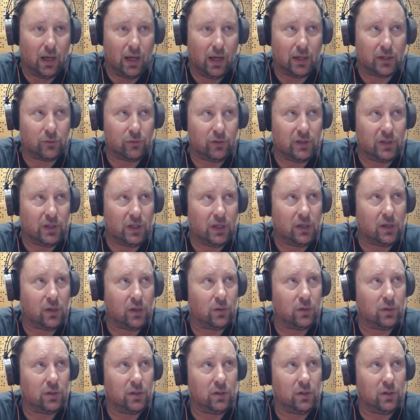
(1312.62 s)
critique
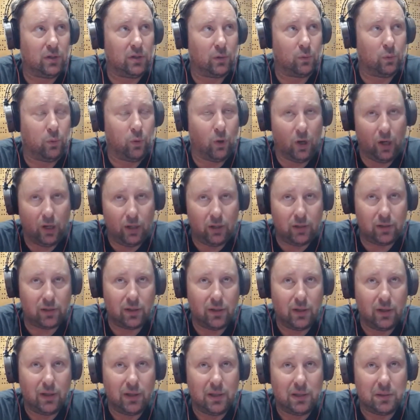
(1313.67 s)
your work,
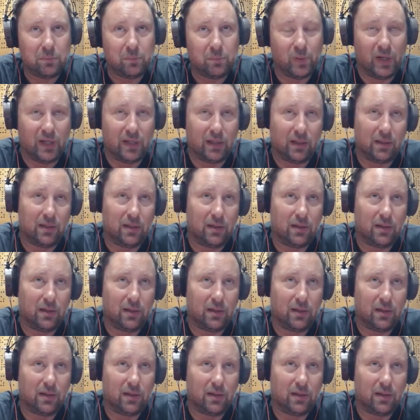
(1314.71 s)
but